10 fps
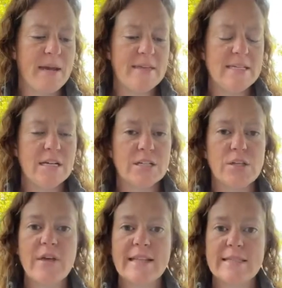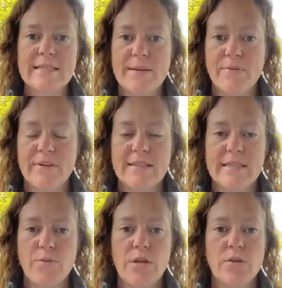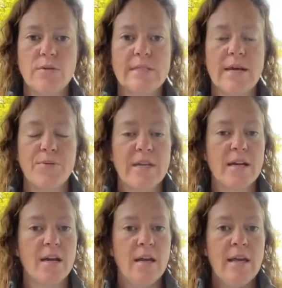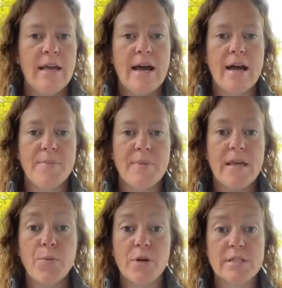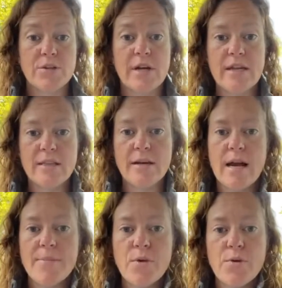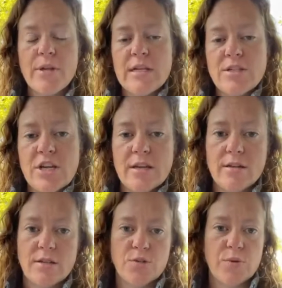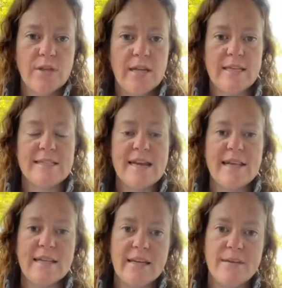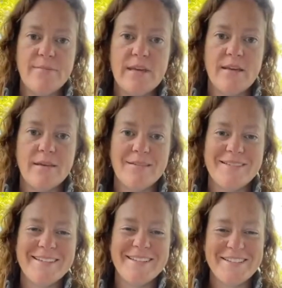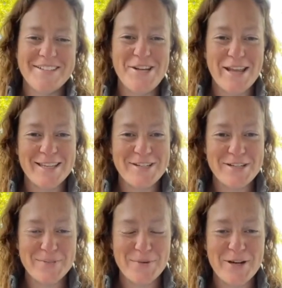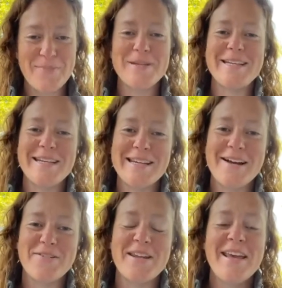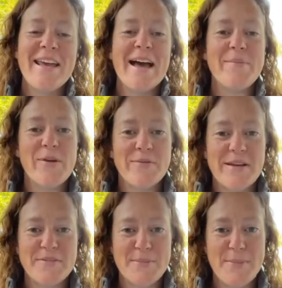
deer. So that's the type of fencing we use out there. It works great. The only challenge with it is that it can be challenging to put up and take down. You have to have some